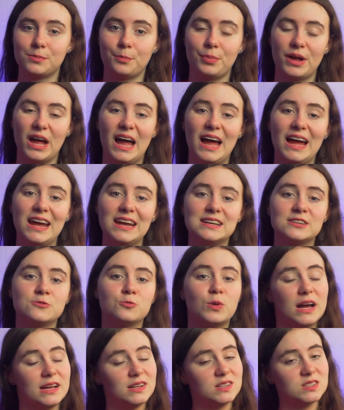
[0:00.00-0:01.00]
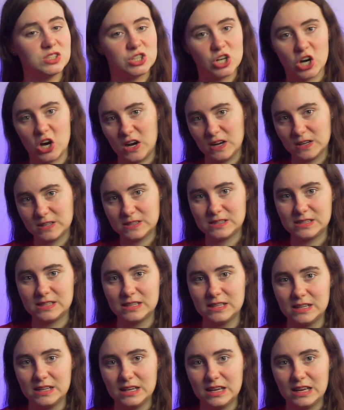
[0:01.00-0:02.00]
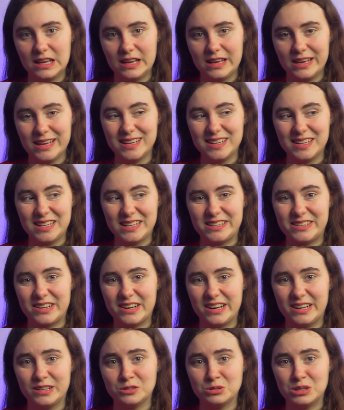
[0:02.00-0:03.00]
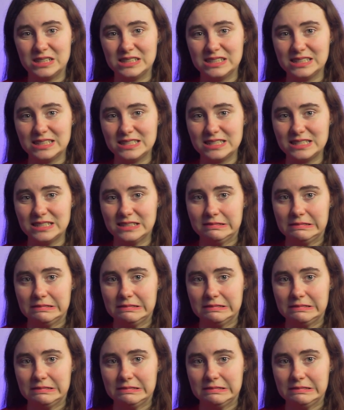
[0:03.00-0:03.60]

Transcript: behind wild dogs. Sorry, koalas.